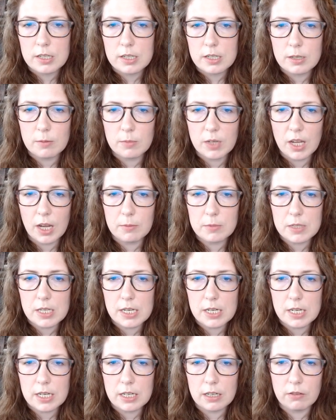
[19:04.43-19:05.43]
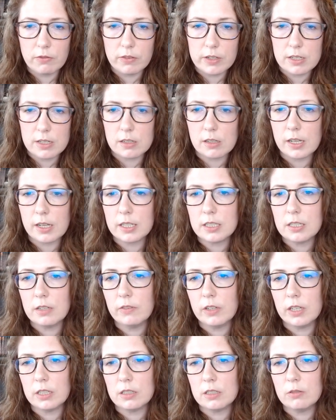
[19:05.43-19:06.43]
Sometimes he needed physical
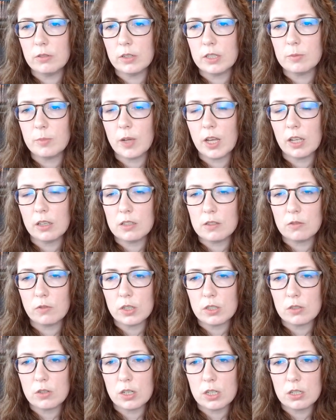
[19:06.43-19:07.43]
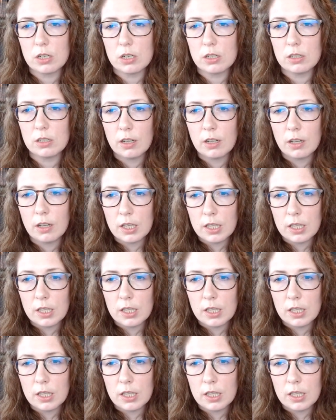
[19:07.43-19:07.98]
activity to expel his frustration.